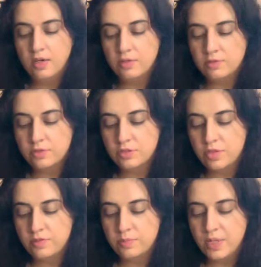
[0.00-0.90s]

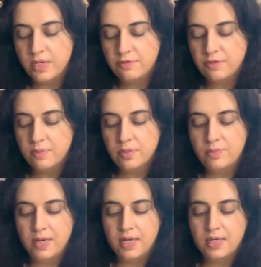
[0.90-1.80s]
unresolved pain from the
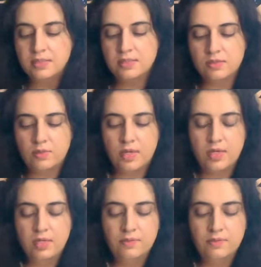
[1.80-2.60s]
past, okay?